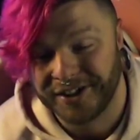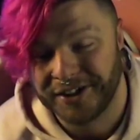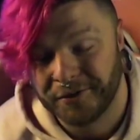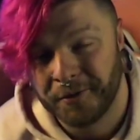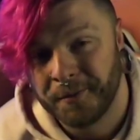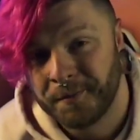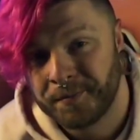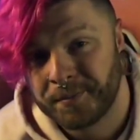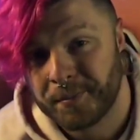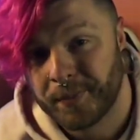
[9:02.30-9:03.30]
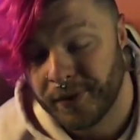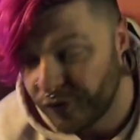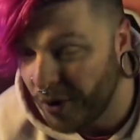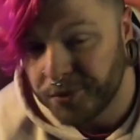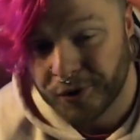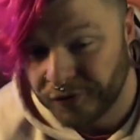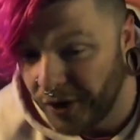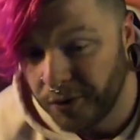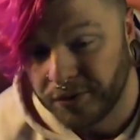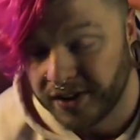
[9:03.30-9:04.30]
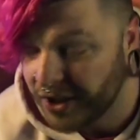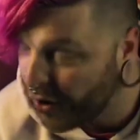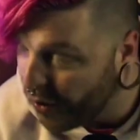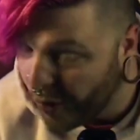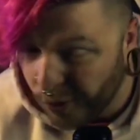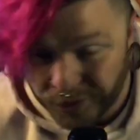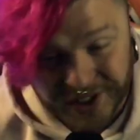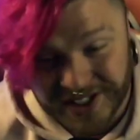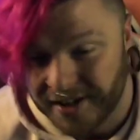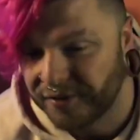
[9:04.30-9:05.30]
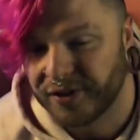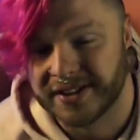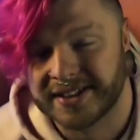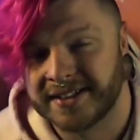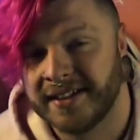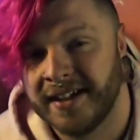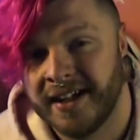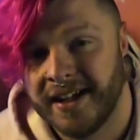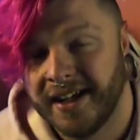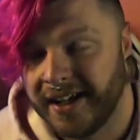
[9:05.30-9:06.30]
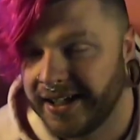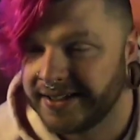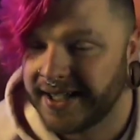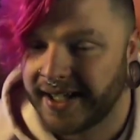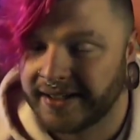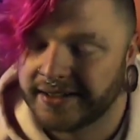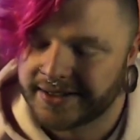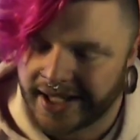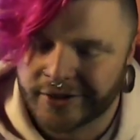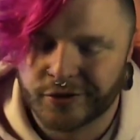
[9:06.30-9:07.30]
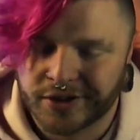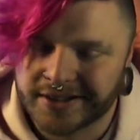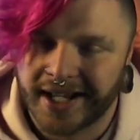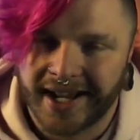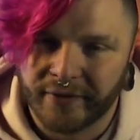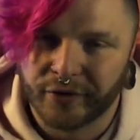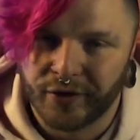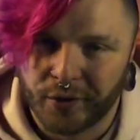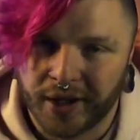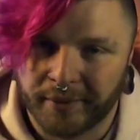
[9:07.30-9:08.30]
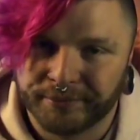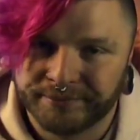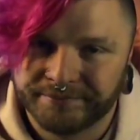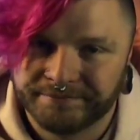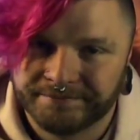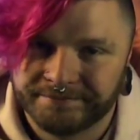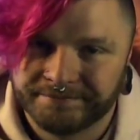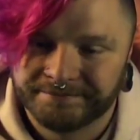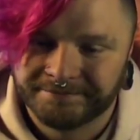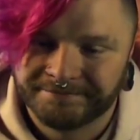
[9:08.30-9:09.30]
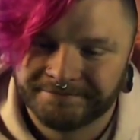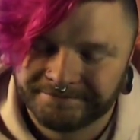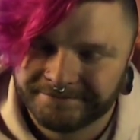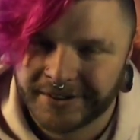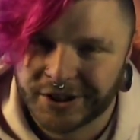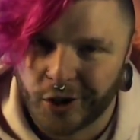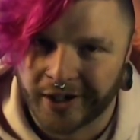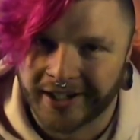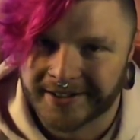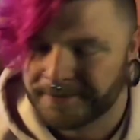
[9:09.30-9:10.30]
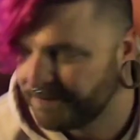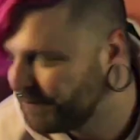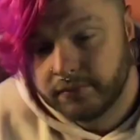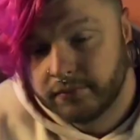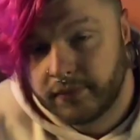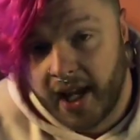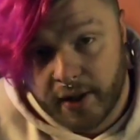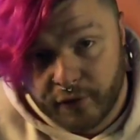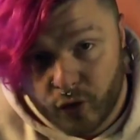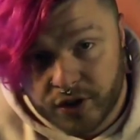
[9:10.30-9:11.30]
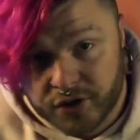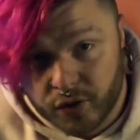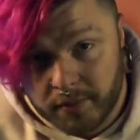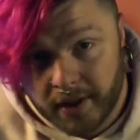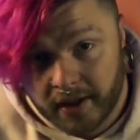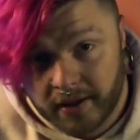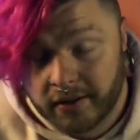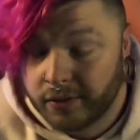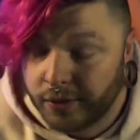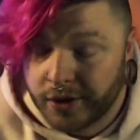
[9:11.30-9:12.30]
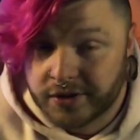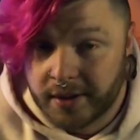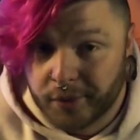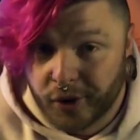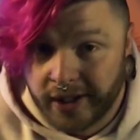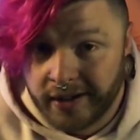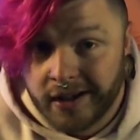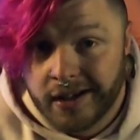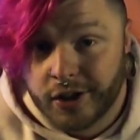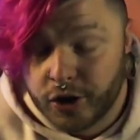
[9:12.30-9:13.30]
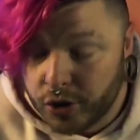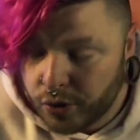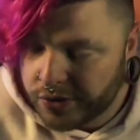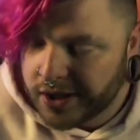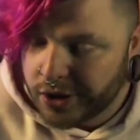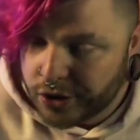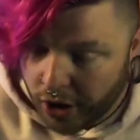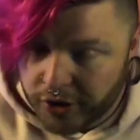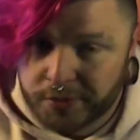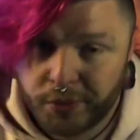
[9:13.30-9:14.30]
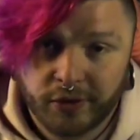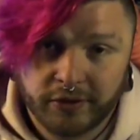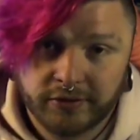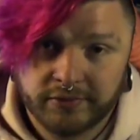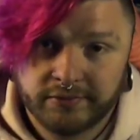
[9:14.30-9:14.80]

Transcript: you from your phone. The only difference is that Stature does not have a phone app. Sorry, guys. Can't afford a Stream Deck? Well, here's number 8. Use Touch Portal.